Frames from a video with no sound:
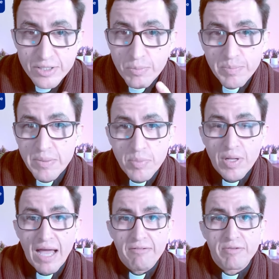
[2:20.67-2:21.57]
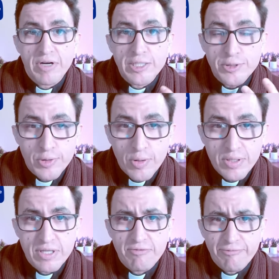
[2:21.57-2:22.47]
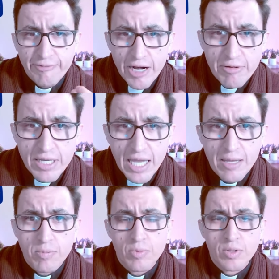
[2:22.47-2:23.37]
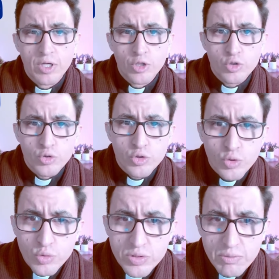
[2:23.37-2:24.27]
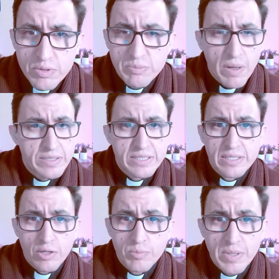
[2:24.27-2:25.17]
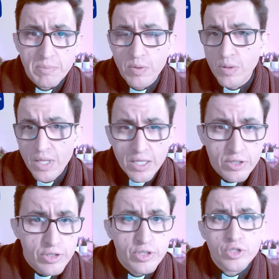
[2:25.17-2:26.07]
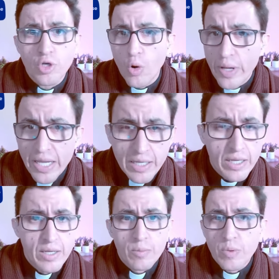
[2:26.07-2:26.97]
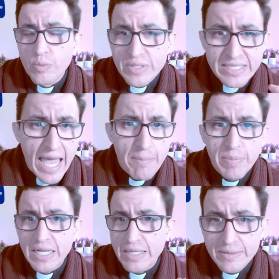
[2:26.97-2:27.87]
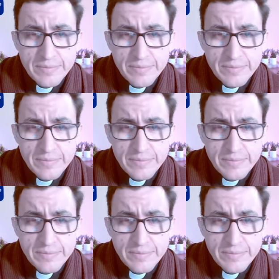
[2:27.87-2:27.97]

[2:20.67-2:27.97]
Some people have it very strong. They're very able to choose their responses. And other people, they're just going with what's happening.